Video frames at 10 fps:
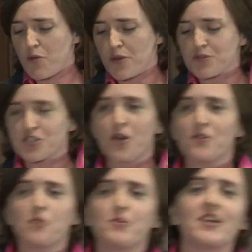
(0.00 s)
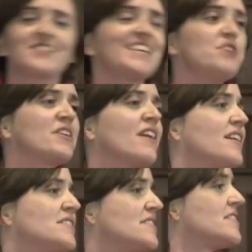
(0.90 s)
We were told that we are
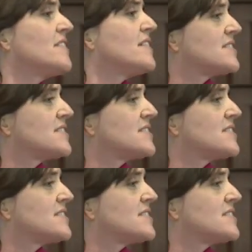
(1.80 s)
demonizing